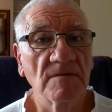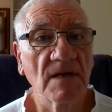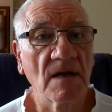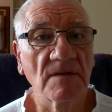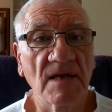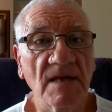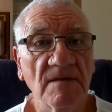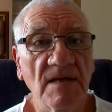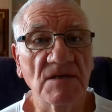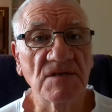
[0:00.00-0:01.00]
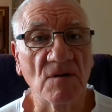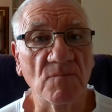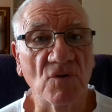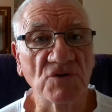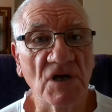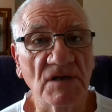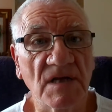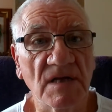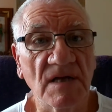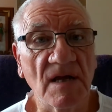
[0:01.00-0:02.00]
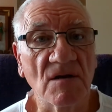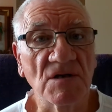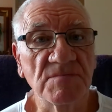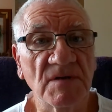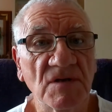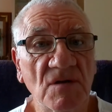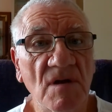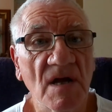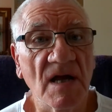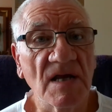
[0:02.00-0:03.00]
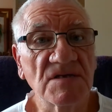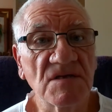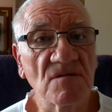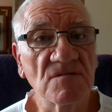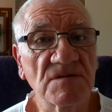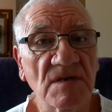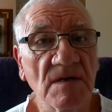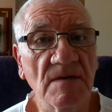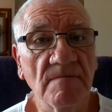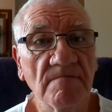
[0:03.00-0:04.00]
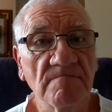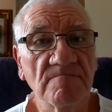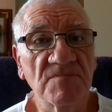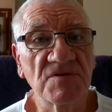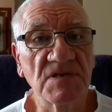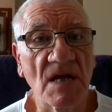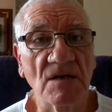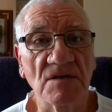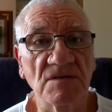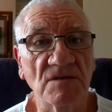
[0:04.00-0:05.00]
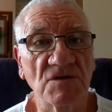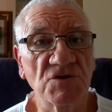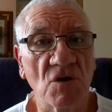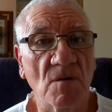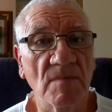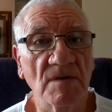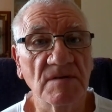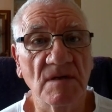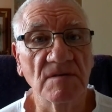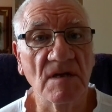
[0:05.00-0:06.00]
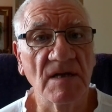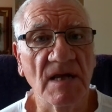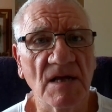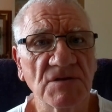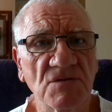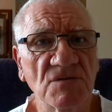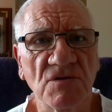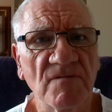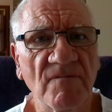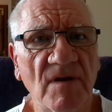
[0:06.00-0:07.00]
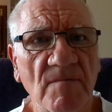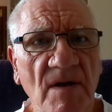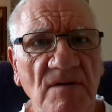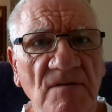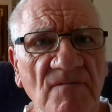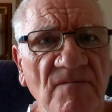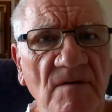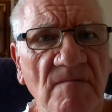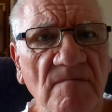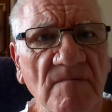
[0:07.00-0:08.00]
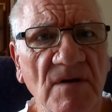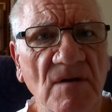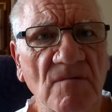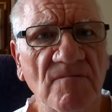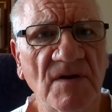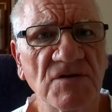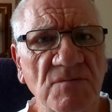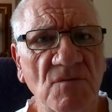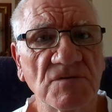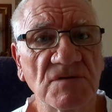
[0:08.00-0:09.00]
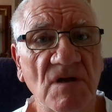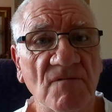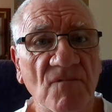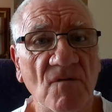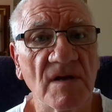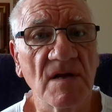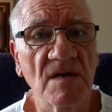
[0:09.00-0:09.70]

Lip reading: Now the next little project he asked me to do, he sells salads at the shop, and he gets a terrific amount of you know, vegetables and stuff for it.